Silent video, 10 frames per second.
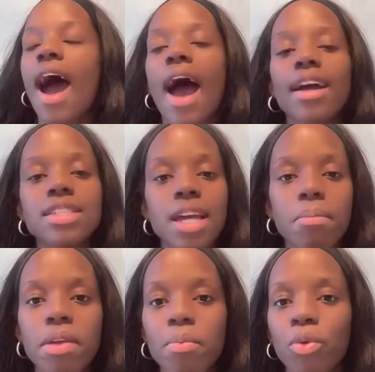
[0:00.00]
I
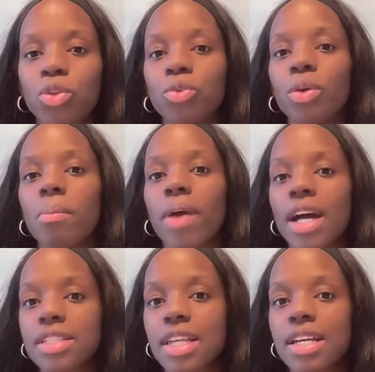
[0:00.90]
take people through a
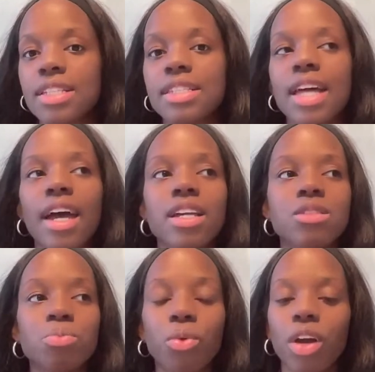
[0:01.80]
process that
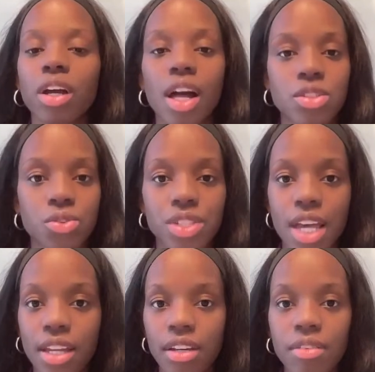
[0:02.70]
is more
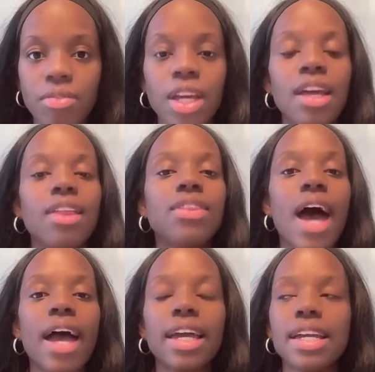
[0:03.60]
consultative,
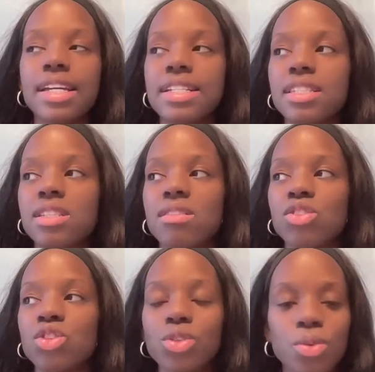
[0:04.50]
that is
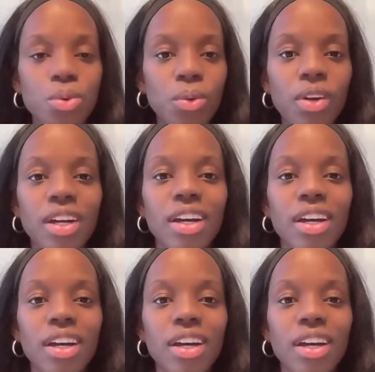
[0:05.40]
you